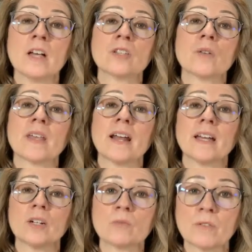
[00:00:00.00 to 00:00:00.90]
so that I
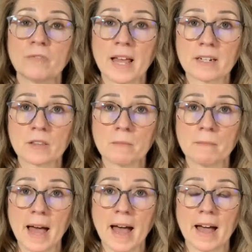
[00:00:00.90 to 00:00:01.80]
can reflect them
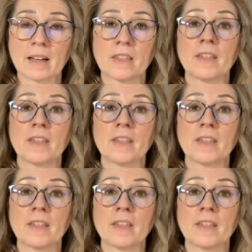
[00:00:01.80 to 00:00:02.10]
back,